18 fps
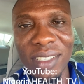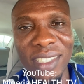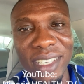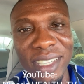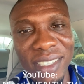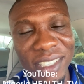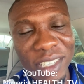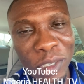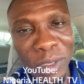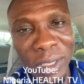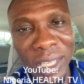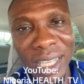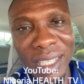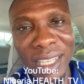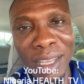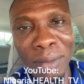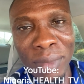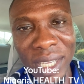gestational
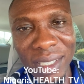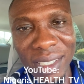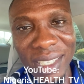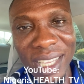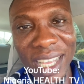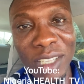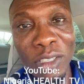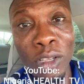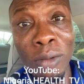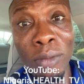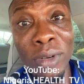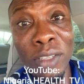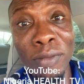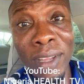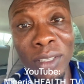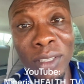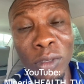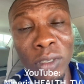diabetes. There are some risk
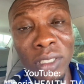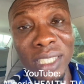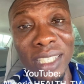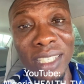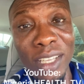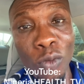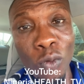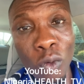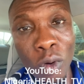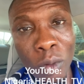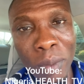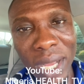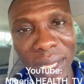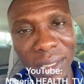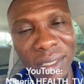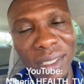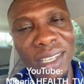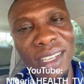factors in the
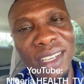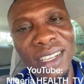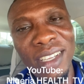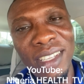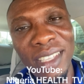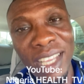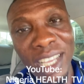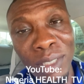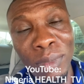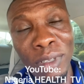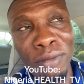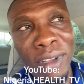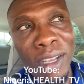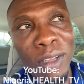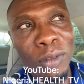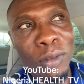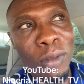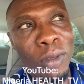woman that has been
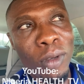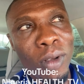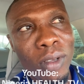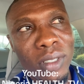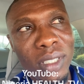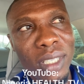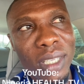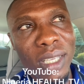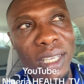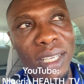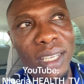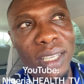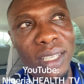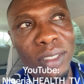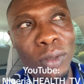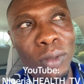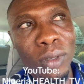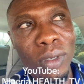found to cause
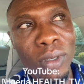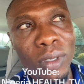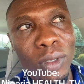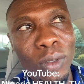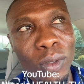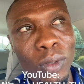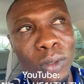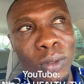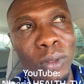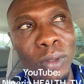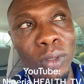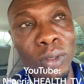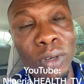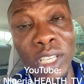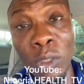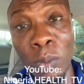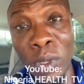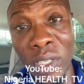
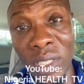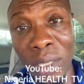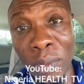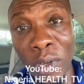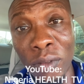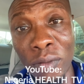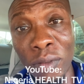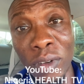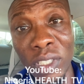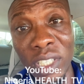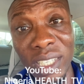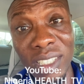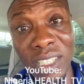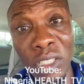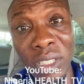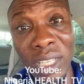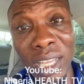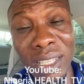responsible for
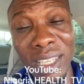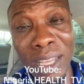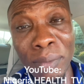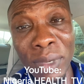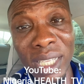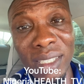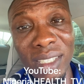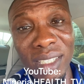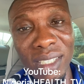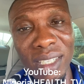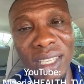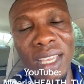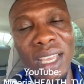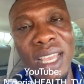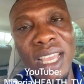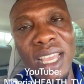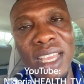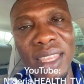gestational diabetes.
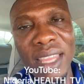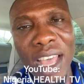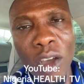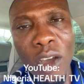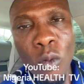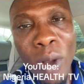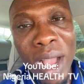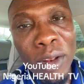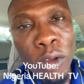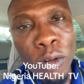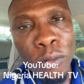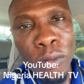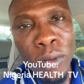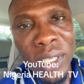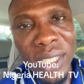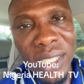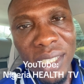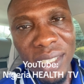Now, one of
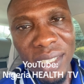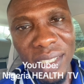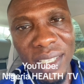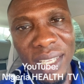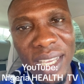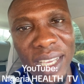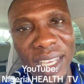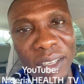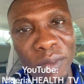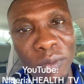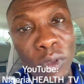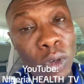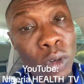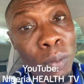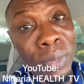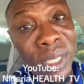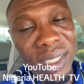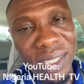which is
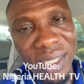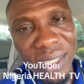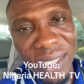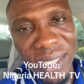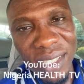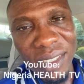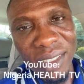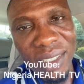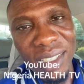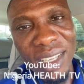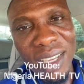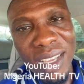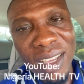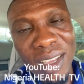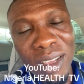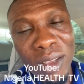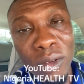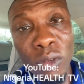obesity.
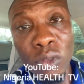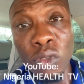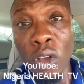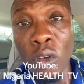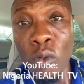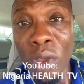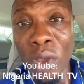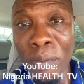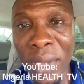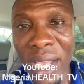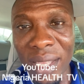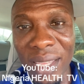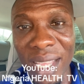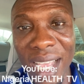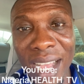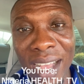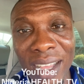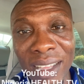Some women
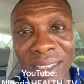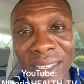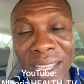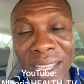they are